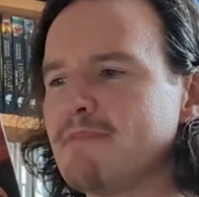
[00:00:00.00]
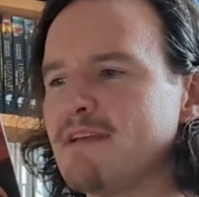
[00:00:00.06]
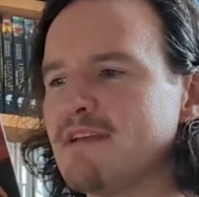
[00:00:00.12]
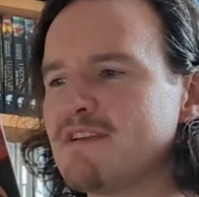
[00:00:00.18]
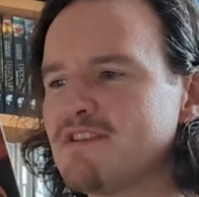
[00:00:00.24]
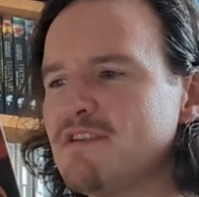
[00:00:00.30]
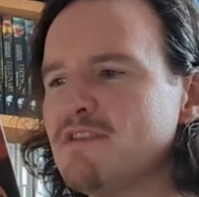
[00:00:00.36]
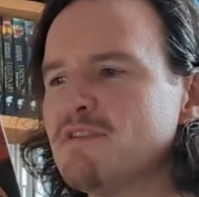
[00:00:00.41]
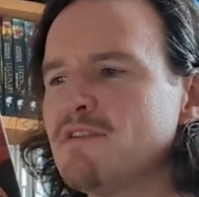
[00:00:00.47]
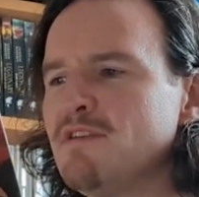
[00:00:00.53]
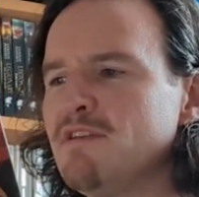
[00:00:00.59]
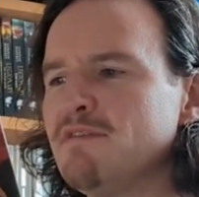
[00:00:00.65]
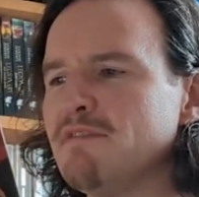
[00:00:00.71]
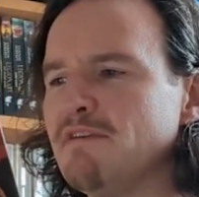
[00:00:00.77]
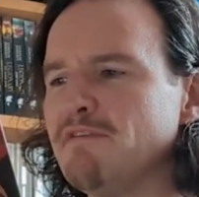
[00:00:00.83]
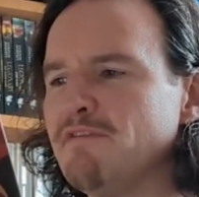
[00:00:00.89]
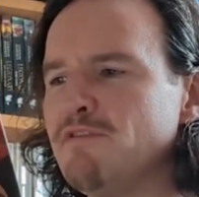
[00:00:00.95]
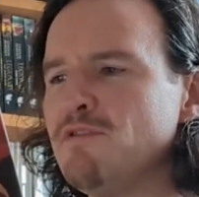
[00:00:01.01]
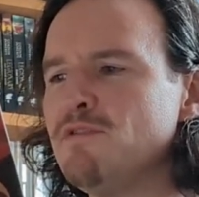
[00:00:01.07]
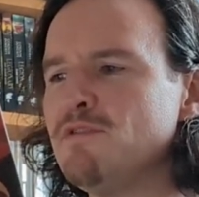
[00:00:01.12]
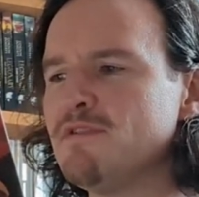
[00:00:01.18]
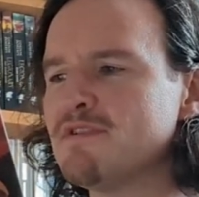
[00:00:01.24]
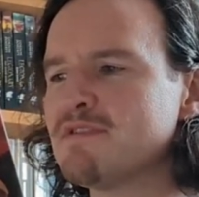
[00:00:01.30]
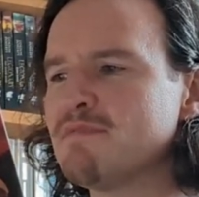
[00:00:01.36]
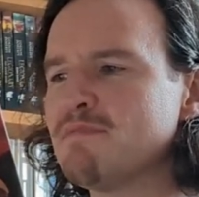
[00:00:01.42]
a circle of a
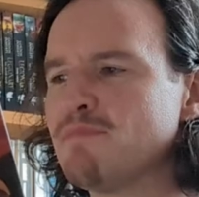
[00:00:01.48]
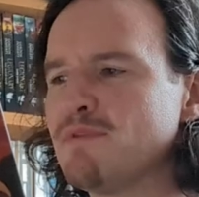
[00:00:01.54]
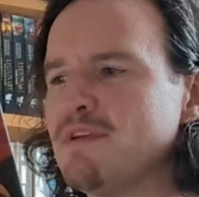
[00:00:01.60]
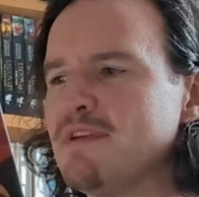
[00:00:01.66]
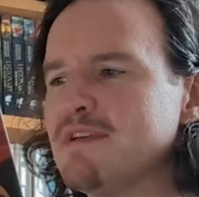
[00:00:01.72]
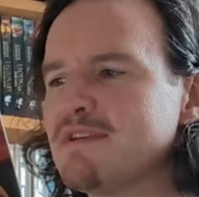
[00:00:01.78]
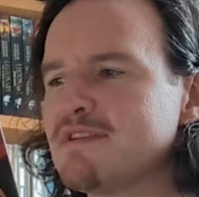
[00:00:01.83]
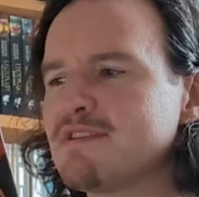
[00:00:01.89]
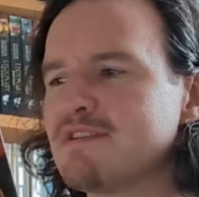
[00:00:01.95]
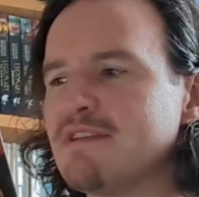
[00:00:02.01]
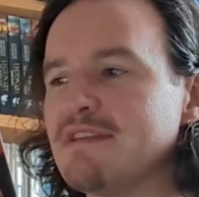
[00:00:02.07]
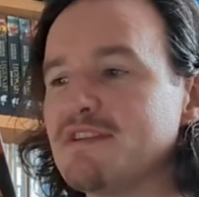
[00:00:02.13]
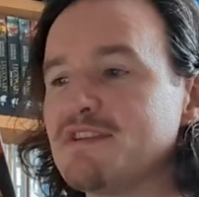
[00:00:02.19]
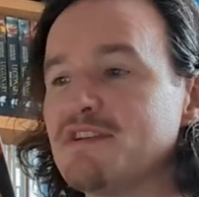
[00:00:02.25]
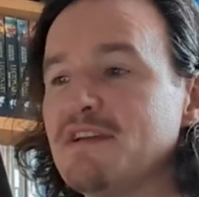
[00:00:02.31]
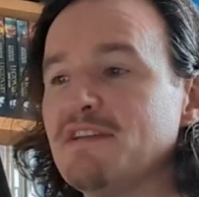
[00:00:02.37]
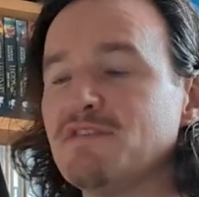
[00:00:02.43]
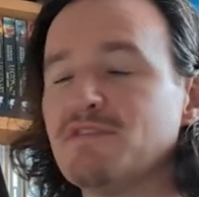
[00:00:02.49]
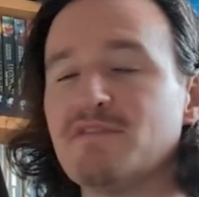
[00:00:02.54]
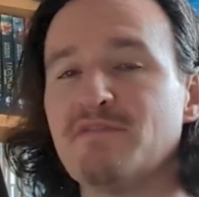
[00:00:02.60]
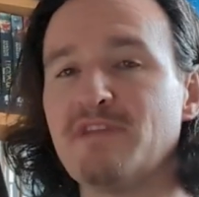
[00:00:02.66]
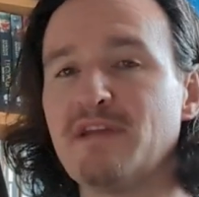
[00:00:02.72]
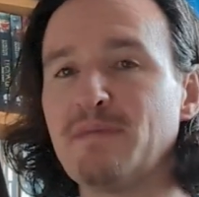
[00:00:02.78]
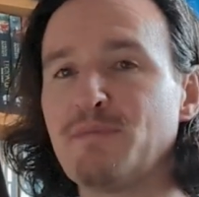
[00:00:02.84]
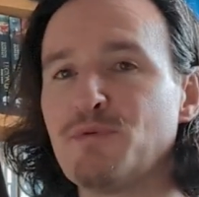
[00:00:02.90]
few dozen priests in the centre
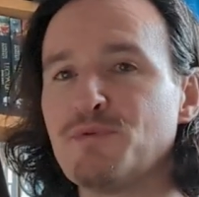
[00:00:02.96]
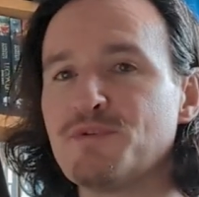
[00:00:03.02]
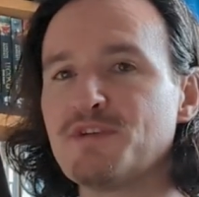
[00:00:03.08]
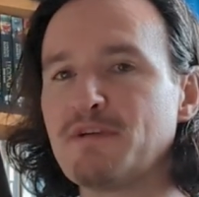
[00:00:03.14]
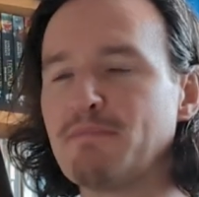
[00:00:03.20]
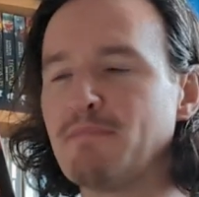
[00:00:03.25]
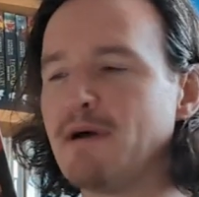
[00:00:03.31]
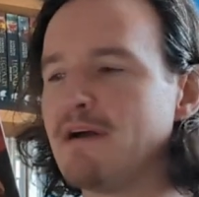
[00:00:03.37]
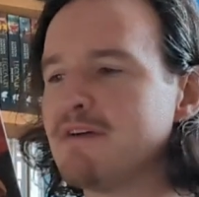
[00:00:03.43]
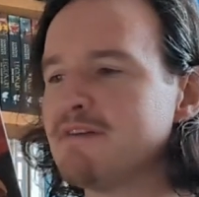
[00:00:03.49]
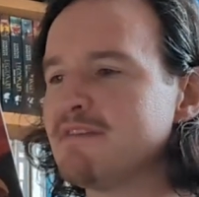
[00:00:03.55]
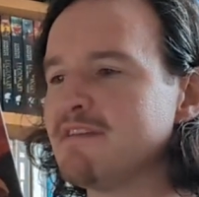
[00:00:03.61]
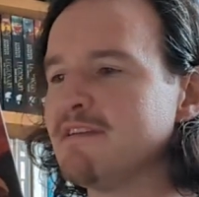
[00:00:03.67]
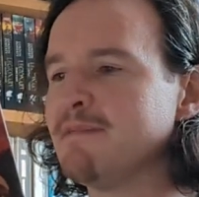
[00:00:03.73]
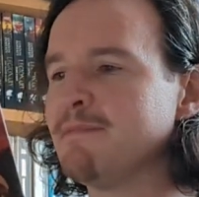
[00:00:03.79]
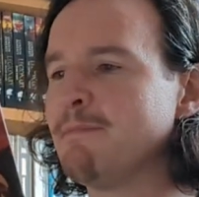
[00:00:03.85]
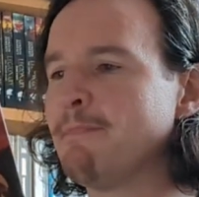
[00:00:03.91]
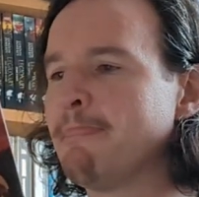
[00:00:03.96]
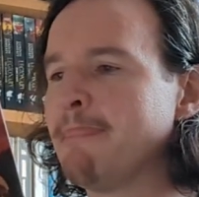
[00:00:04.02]
of the approaching party,